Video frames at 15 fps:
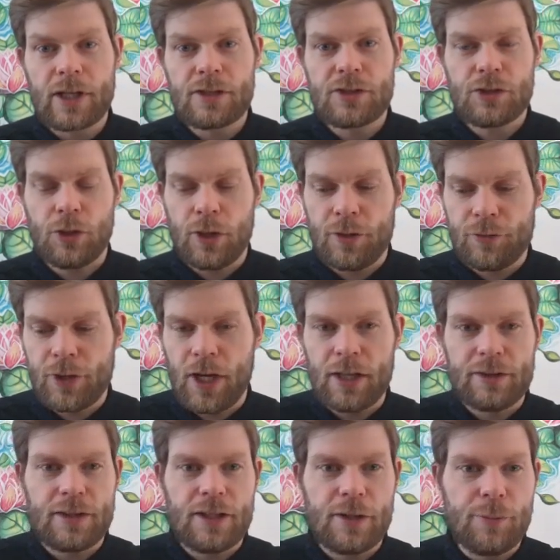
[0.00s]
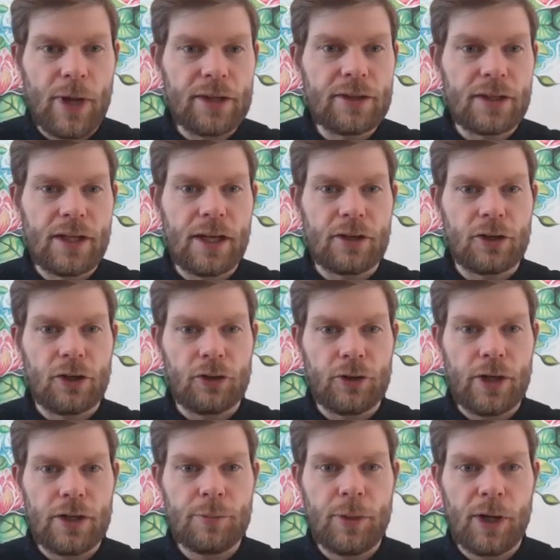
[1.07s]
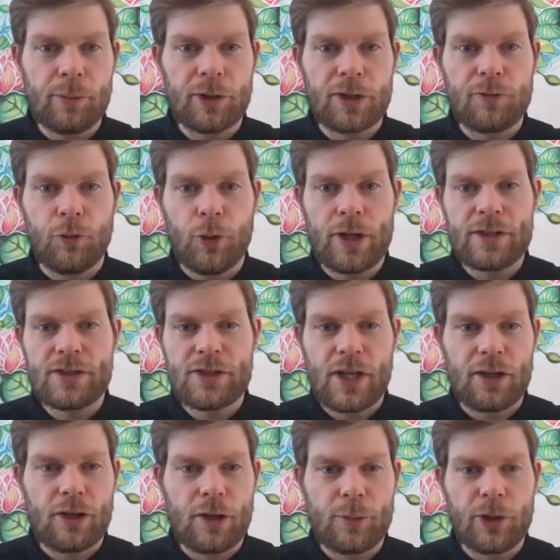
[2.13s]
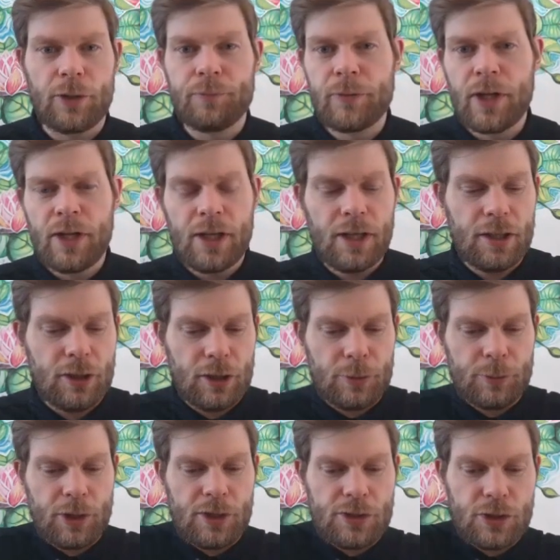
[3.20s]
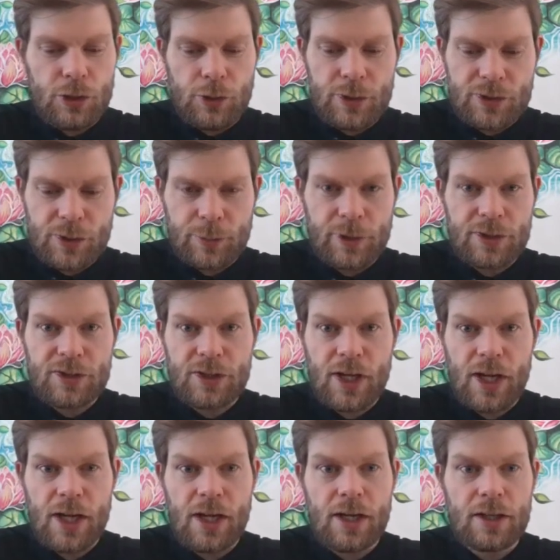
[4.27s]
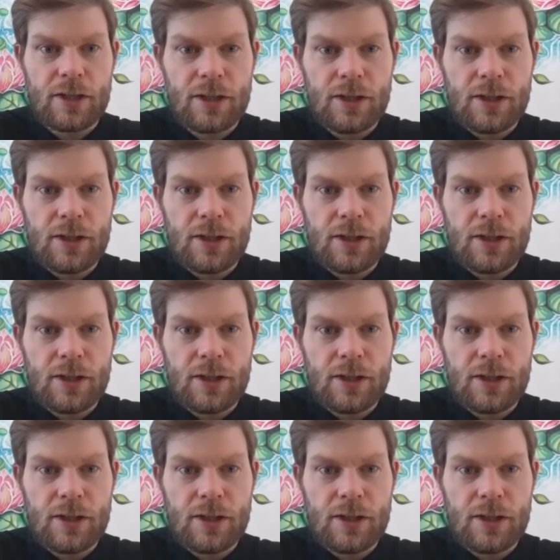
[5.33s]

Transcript: So I've got the method header already, public void set armor, and all I'm going to do is I'm going to say,